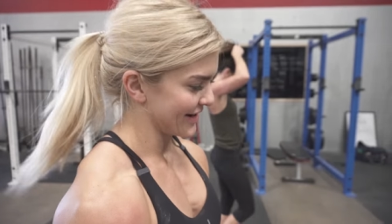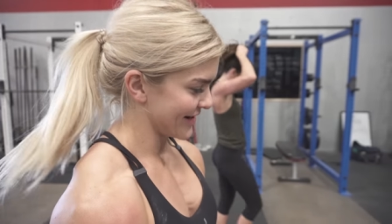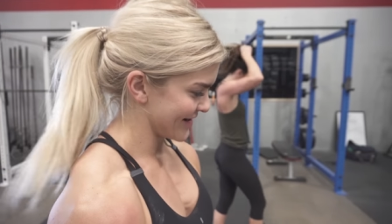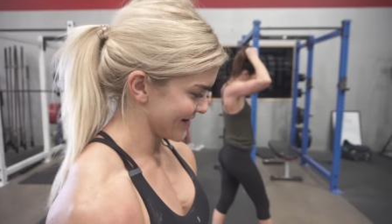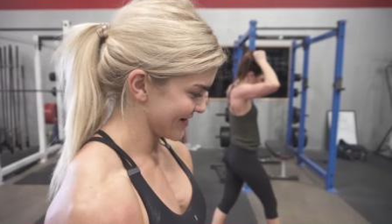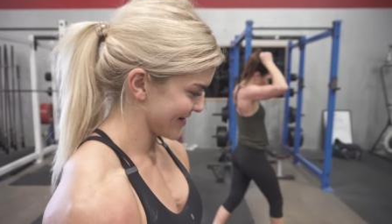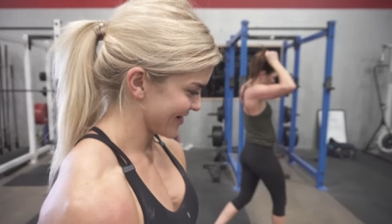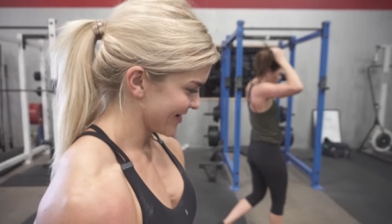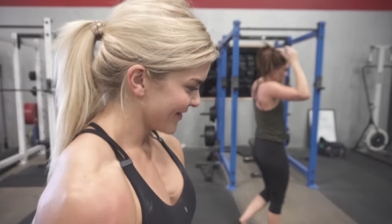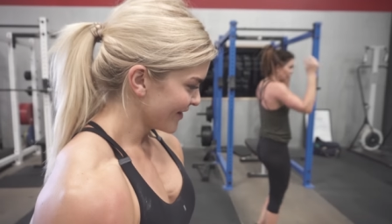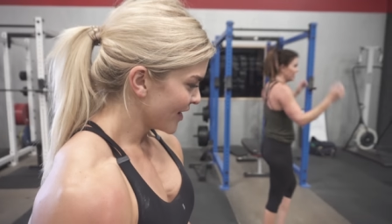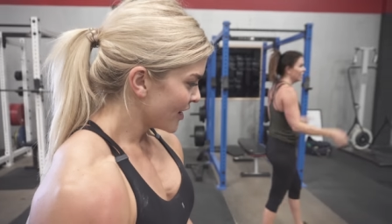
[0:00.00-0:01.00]

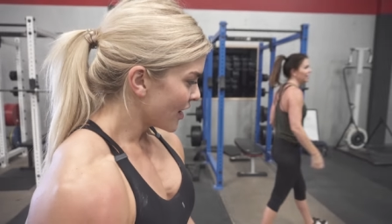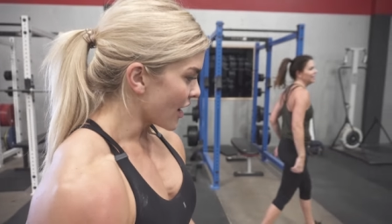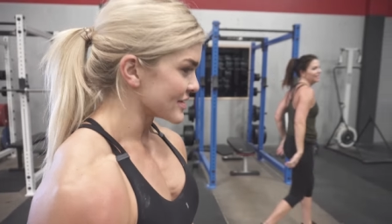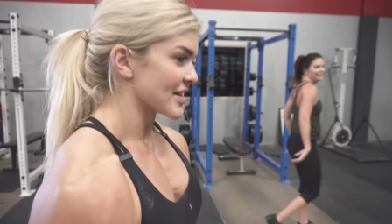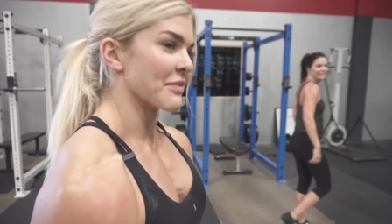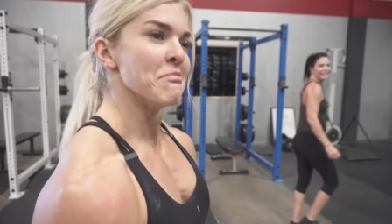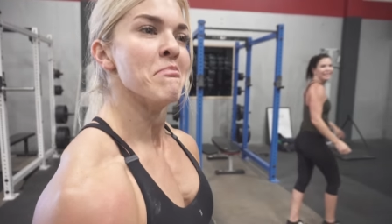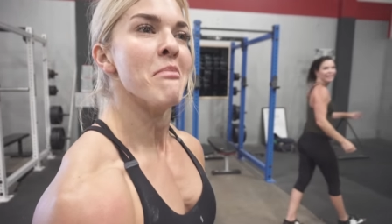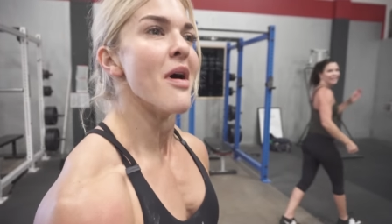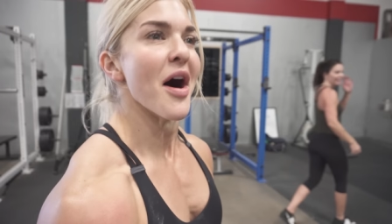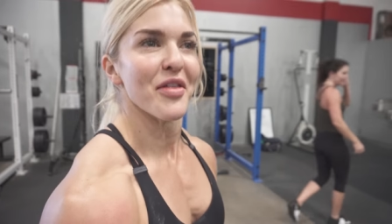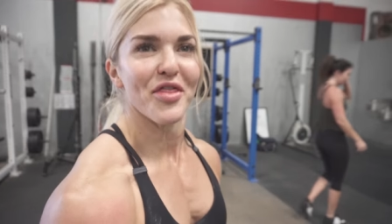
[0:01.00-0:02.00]
I was like,
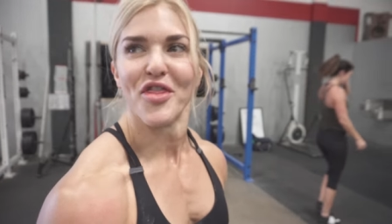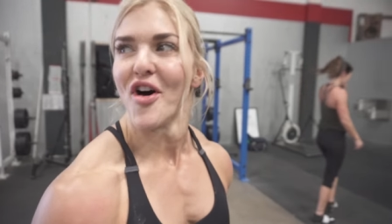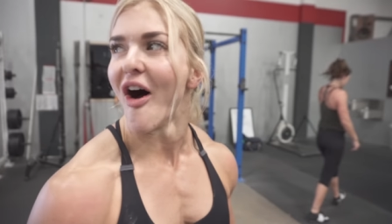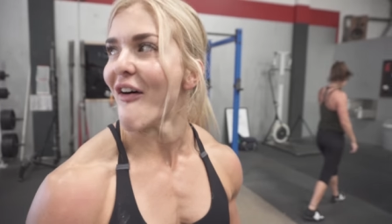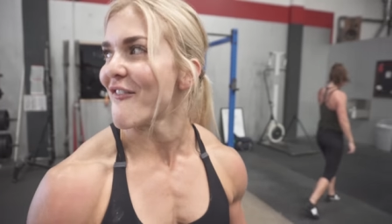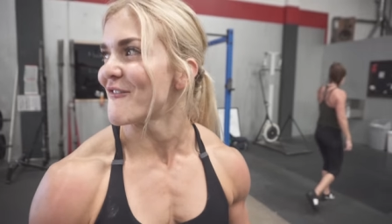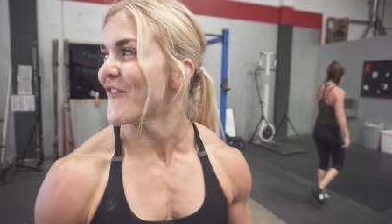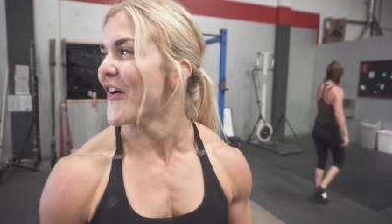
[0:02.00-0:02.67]
mother.